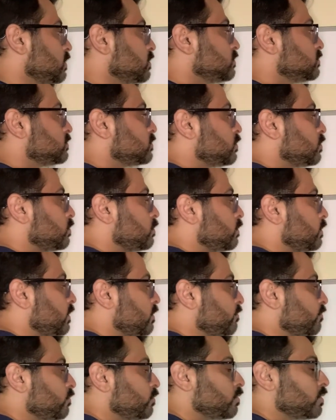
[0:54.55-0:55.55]
So
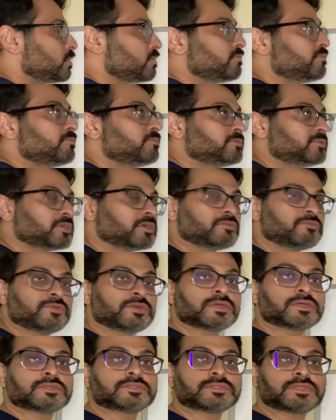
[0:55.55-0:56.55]
if you are
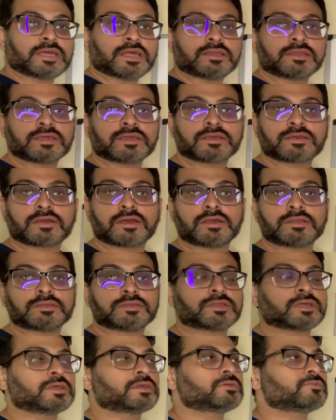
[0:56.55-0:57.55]
serving a static
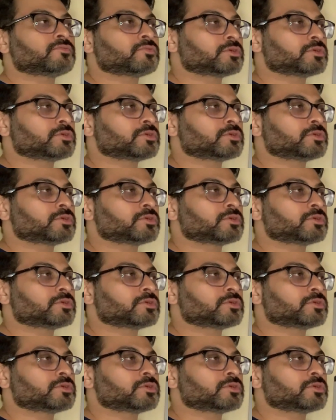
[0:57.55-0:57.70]
content,